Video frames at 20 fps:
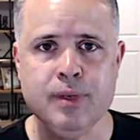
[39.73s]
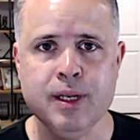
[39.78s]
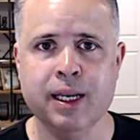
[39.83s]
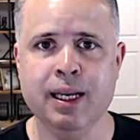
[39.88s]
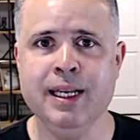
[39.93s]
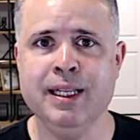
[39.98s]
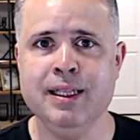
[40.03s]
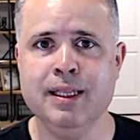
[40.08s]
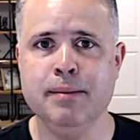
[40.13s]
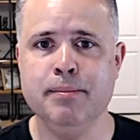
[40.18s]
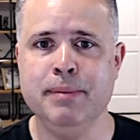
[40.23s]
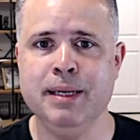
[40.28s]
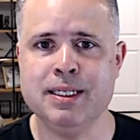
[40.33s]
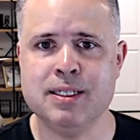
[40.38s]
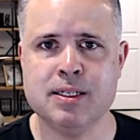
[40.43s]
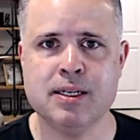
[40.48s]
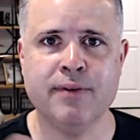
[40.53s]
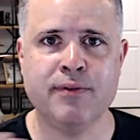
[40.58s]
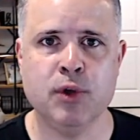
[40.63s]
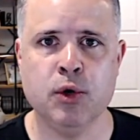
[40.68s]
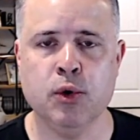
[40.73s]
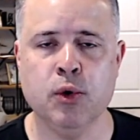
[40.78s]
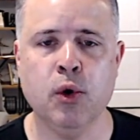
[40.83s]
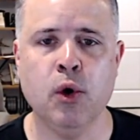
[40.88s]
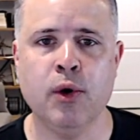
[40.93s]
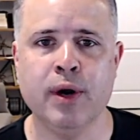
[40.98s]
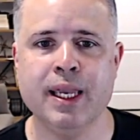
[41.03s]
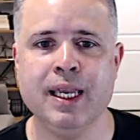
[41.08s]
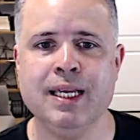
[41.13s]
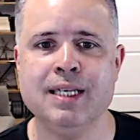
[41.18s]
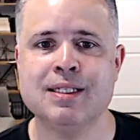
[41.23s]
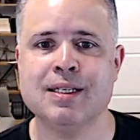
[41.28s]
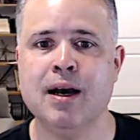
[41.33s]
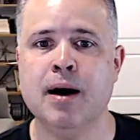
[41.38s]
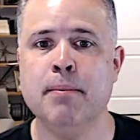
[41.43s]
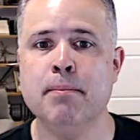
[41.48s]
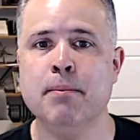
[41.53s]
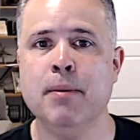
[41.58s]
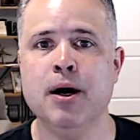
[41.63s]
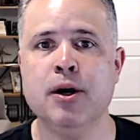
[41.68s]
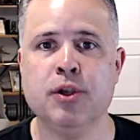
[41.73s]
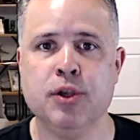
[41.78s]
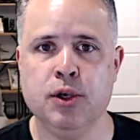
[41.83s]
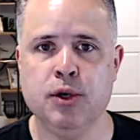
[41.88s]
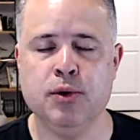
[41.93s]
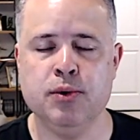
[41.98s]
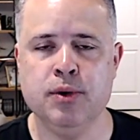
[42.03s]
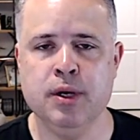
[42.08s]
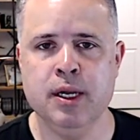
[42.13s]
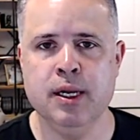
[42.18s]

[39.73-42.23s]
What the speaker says: in the midst of you, or he is among you.